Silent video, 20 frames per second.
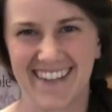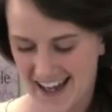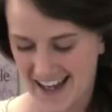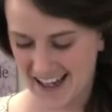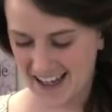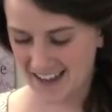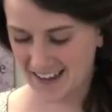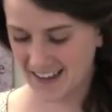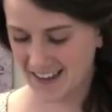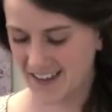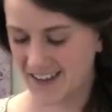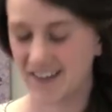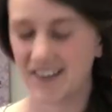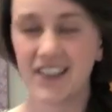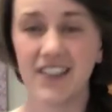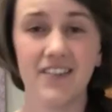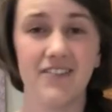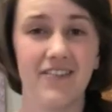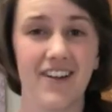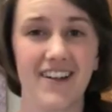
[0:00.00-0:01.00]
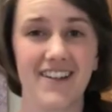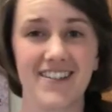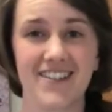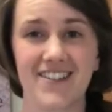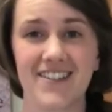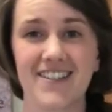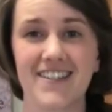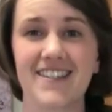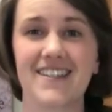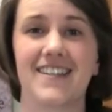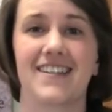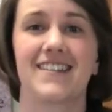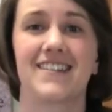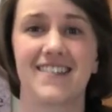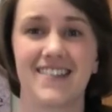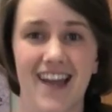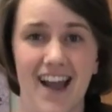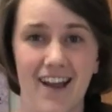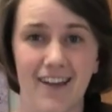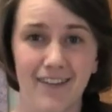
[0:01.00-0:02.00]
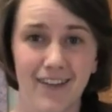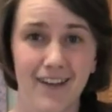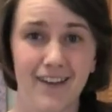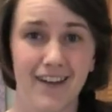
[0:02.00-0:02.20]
It literally functions exactly